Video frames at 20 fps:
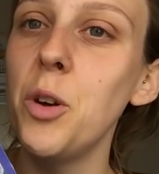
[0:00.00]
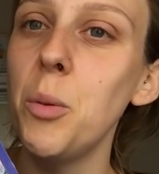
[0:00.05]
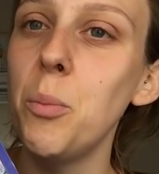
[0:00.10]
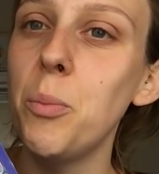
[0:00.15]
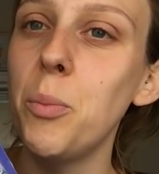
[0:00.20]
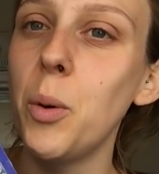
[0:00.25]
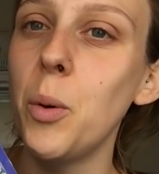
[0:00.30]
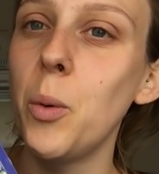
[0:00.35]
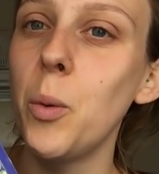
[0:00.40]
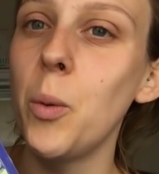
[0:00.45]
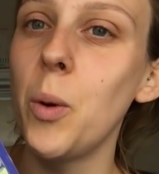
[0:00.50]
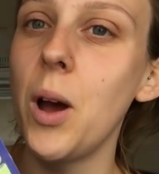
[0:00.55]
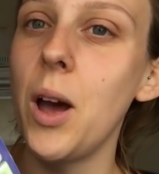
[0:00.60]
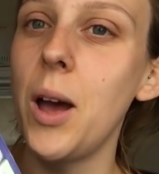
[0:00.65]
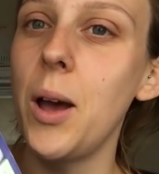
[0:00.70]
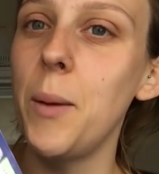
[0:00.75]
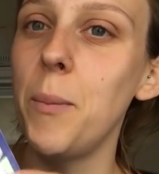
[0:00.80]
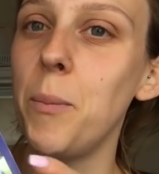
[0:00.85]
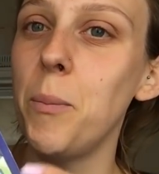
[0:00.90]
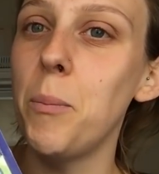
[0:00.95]
football
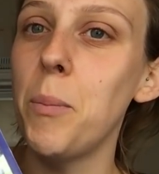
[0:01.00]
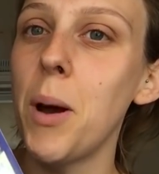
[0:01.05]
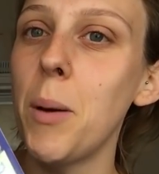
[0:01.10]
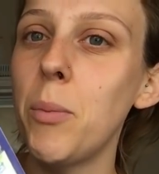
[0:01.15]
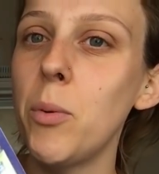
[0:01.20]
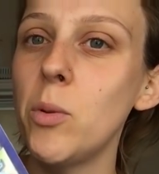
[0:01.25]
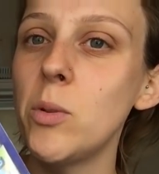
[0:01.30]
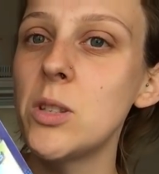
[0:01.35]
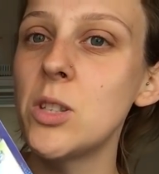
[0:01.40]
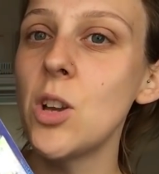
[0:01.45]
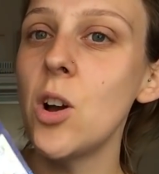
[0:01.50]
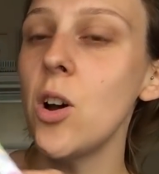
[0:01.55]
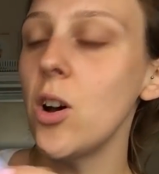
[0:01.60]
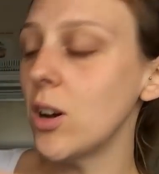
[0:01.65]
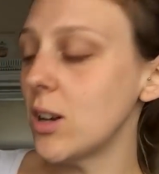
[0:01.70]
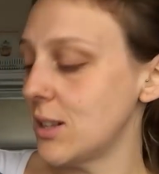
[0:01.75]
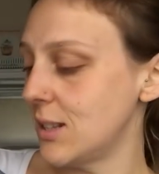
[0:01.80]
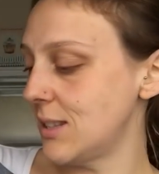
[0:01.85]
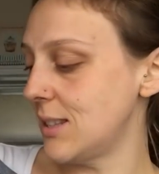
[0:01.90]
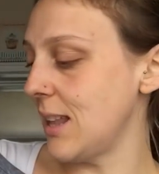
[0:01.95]
bubble
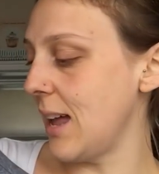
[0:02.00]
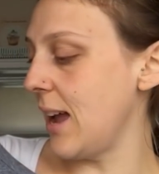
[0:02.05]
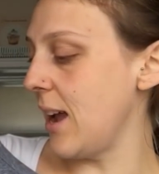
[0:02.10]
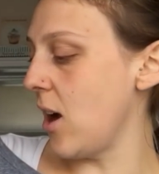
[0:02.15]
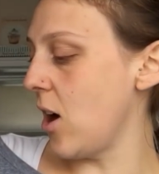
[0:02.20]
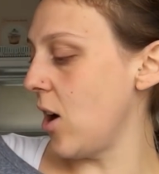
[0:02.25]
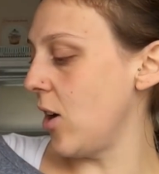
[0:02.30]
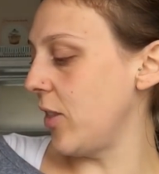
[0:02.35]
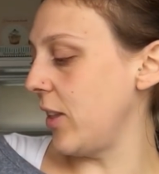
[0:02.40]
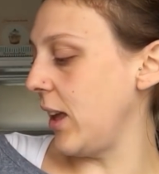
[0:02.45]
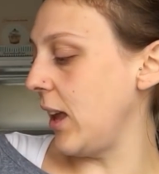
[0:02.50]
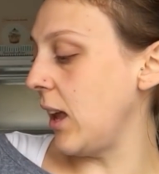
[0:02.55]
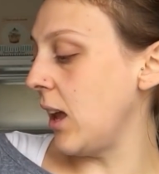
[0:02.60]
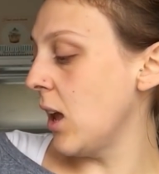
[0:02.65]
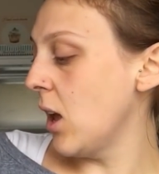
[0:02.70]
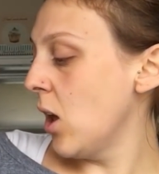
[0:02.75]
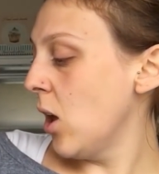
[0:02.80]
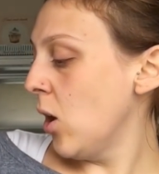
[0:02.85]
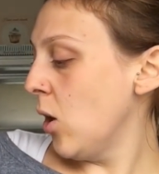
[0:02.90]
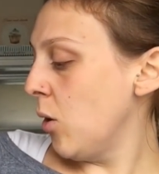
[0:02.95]
socks. They are the
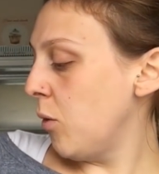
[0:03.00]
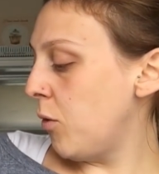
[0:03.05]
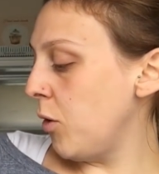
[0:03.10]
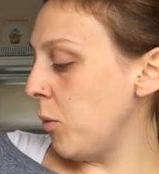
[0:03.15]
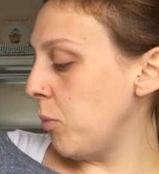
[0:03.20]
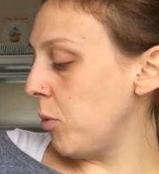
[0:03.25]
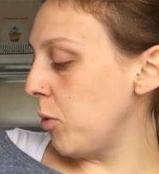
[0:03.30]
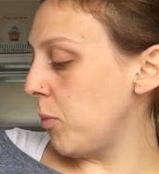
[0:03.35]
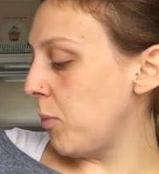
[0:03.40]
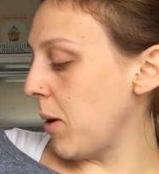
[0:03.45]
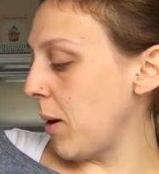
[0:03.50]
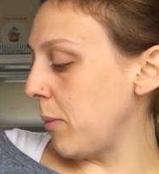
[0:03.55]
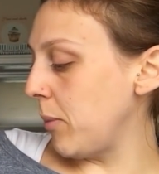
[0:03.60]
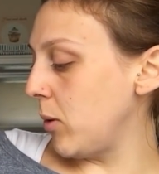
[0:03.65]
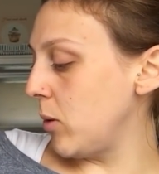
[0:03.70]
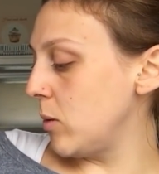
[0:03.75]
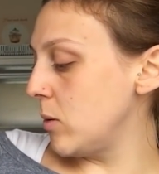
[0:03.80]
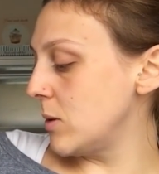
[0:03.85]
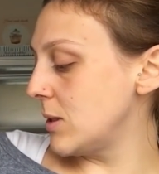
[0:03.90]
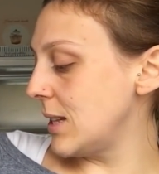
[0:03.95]
football
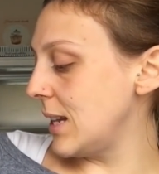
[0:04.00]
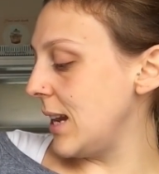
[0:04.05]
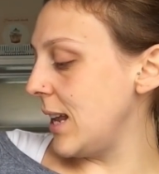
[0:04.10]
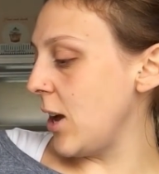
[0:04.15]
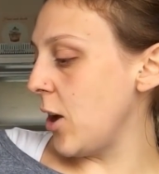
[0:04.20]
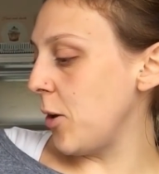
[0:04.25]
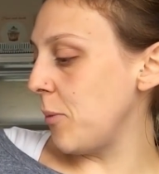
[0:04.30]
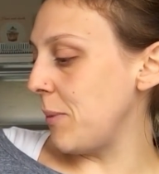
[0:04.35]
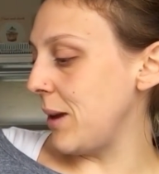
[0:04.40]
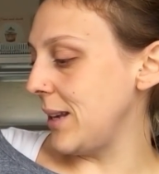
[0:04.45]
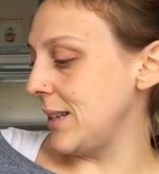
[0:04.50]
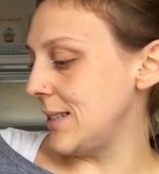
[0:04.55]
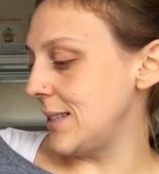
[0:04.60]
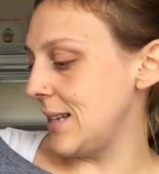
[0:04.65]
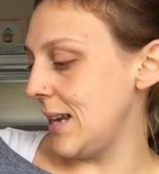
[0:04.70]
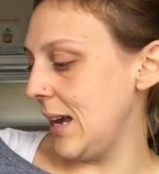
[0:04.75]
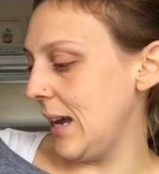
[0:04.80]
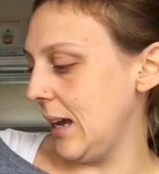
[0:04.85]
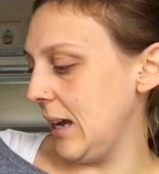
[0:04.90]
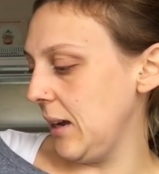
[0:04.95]
bubbles, Leo
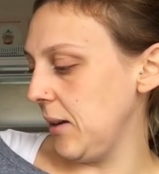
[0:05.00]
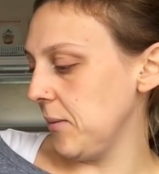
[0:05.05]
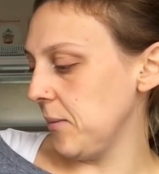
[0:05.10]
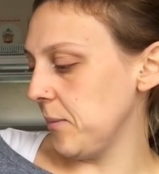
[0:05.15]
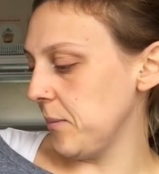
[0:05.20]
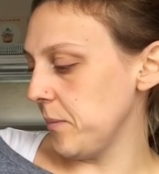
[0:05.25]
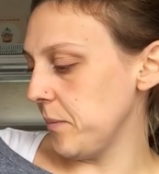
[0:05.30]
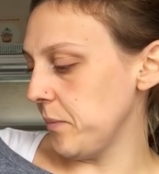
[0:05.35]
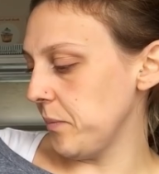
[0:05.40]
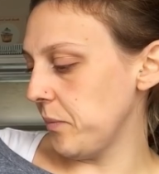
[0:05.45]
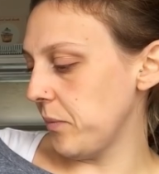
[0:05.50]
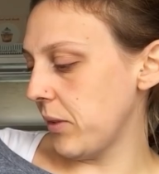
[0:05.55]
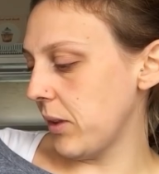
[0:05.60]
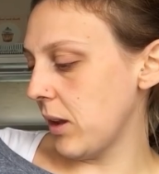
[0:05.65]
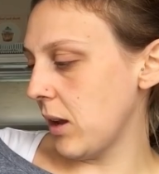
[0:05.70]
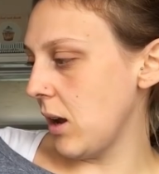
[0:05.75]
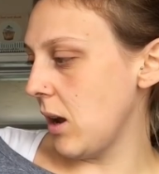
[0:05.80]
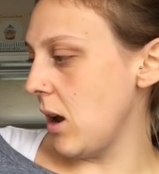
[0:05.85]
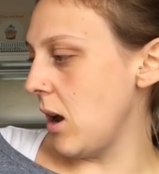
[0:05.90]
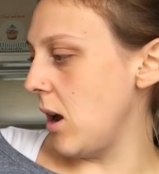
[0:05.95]
Messi,
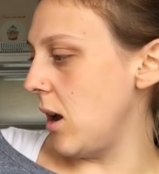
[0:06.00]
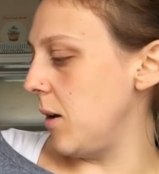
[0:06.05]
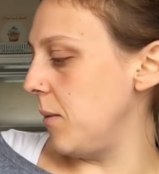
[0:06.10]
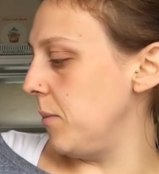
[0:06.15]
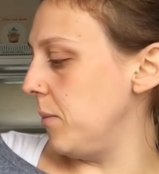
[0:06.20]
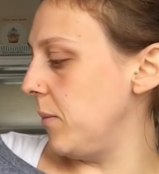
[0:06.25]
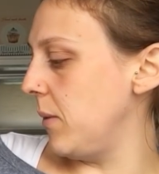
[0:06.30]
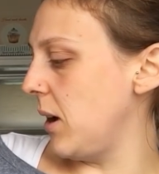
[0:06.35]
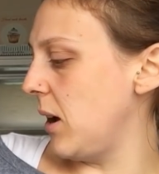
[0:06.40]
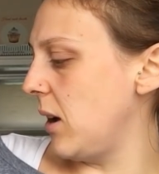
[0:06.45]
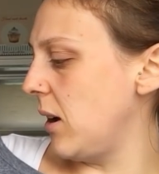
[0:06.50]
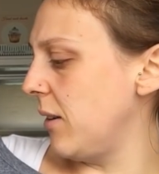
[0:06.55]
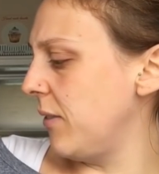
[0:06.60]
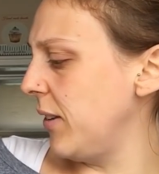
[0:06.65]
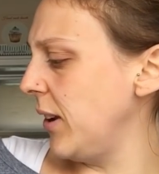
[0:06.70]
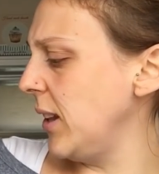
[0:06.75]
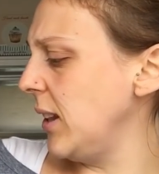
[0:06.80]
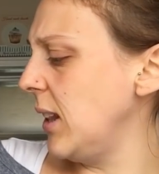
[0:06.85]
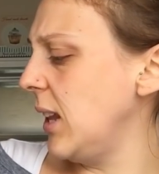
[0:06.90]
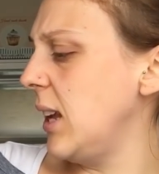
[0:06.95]
and I
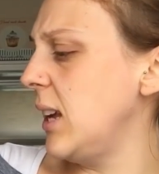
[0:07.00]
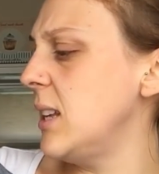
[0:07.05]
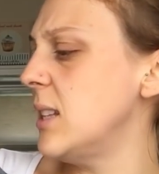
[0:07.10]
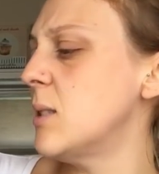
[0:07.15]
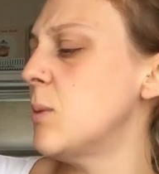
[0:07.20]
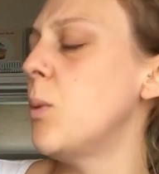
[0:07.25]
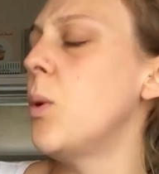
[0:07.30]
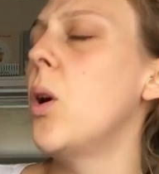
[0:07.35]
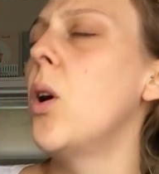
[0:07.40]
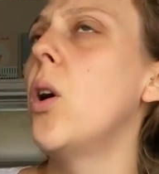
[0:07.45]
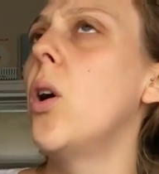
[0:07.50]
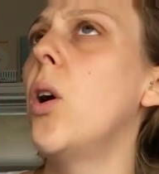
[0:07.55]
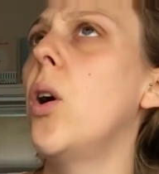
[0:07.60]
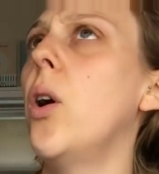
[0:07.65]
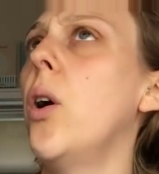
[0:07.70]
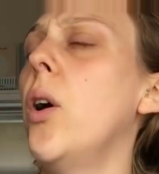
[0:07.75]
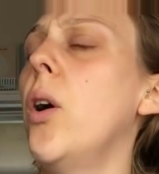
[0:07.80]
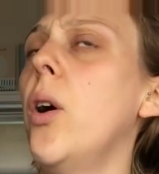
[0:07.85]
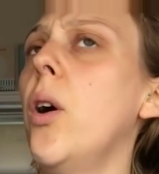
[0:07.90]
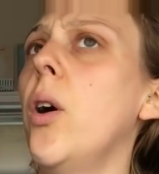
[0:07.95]
think these
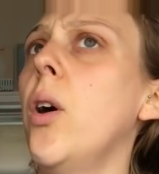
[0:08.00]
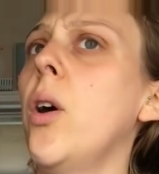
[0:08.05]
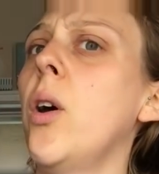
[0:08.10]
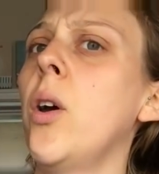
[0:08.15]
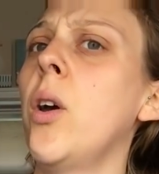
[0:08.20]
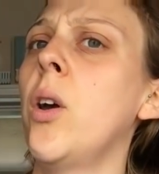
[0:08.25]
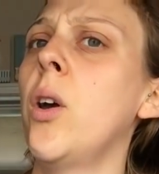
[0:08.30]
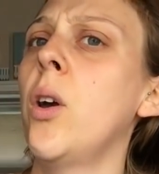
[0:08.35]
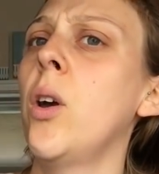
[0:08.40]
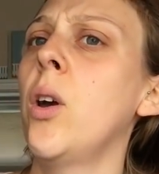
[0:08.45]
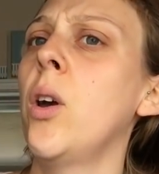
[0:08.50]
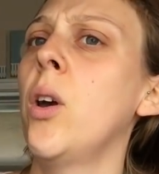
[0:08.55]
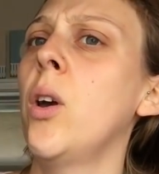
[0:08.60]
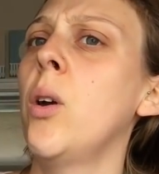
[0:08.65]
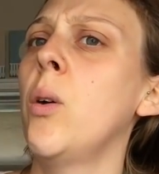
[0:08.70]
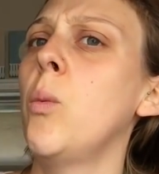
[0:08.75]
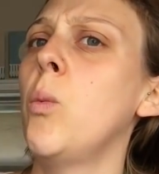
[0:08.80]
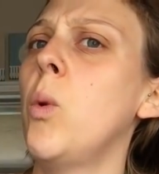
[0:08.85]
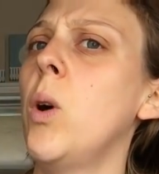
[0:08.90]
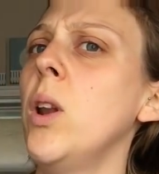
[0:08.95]
were
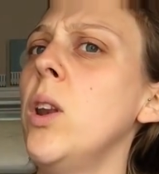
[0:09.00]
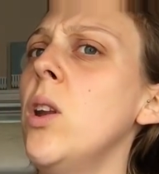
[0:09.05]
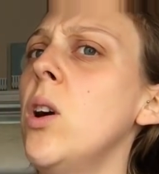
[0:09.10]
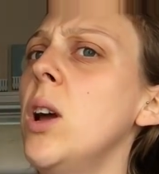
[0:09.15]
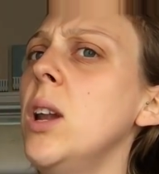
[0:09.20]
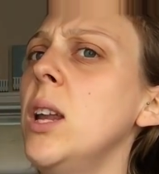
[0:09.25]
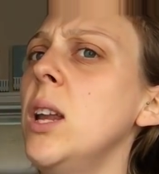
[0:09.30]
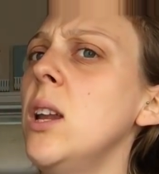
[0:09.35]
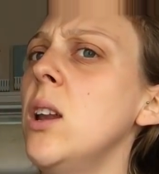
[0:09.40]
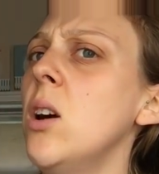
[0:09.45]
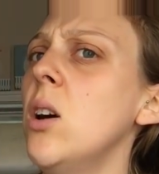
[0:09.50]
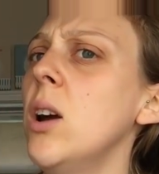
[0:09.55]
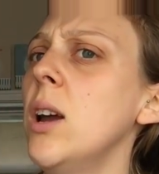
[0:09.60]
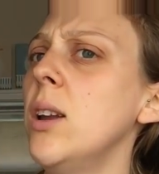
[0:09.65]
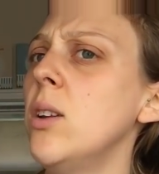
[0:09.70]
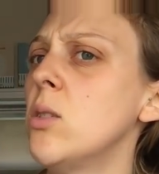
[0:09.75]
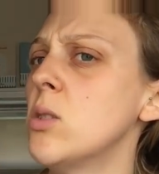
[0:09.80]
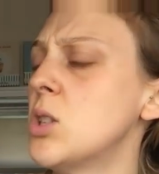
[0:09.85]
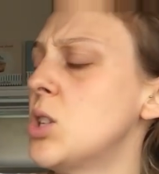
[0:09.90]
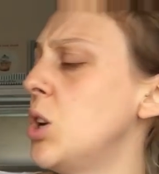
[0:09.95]

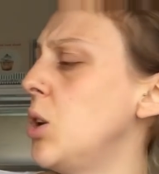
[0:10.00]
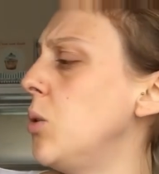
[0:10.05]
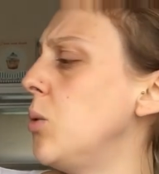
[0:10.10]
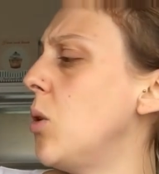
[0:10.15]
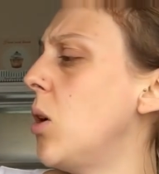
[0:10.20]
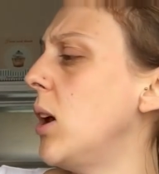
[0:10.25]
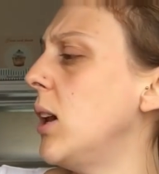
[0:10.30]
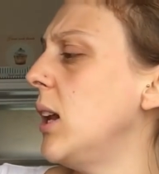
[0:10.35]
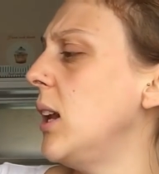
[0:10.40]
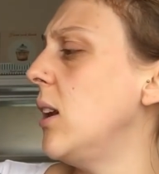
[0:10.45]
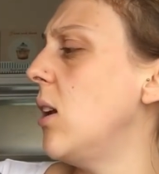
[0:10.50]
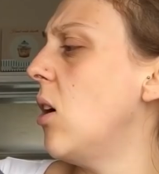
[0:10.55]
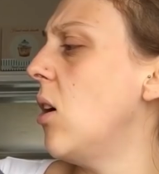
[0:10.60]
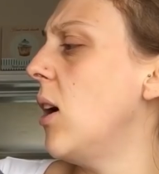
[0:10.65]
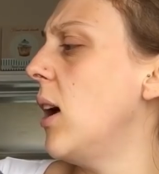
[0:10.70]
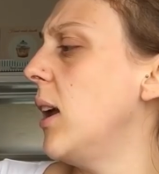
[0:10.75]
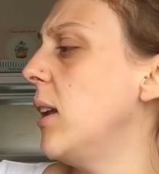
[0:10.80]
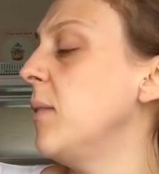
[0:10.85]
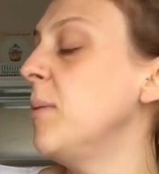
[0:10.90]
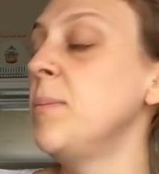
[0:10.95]
$1.99 or
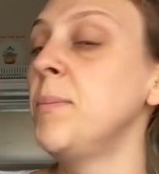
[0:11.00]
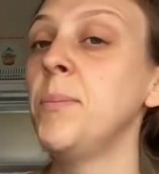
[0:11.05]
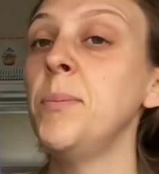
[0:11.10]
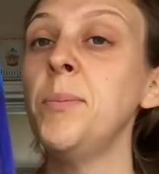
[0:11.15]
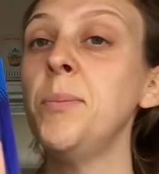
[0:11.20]
$2.99.